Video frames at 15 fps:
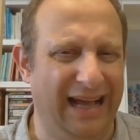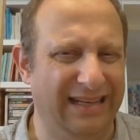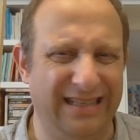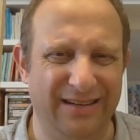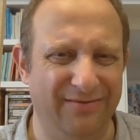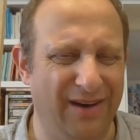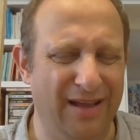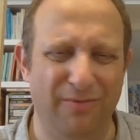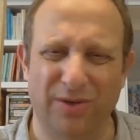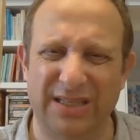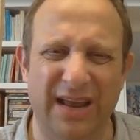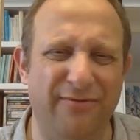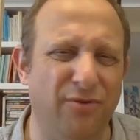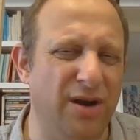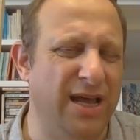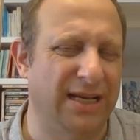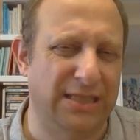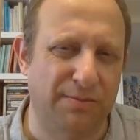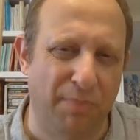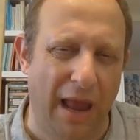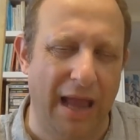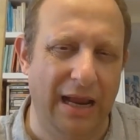It was never really
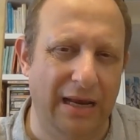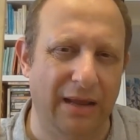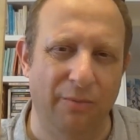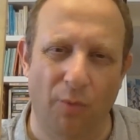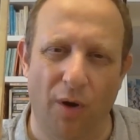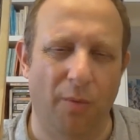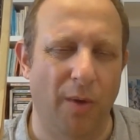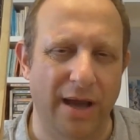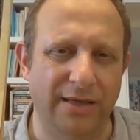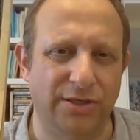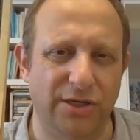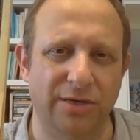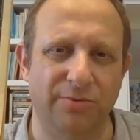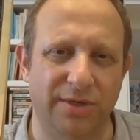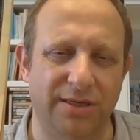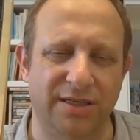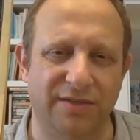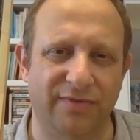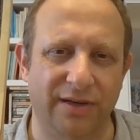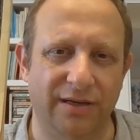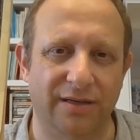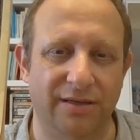explained in what ways she was
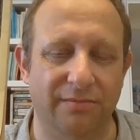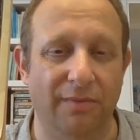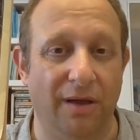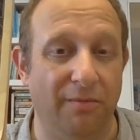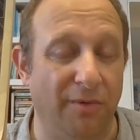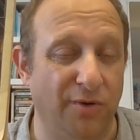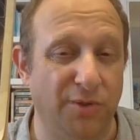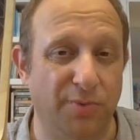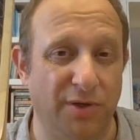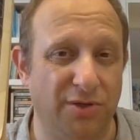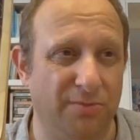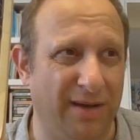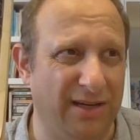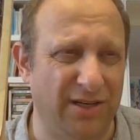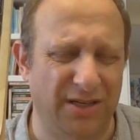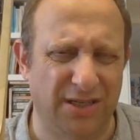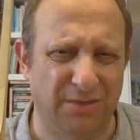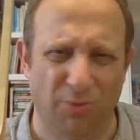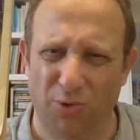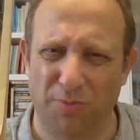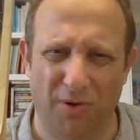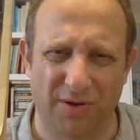disfigured. I was supposed to imagine it's
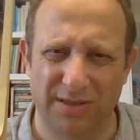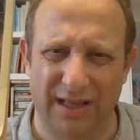smallpox.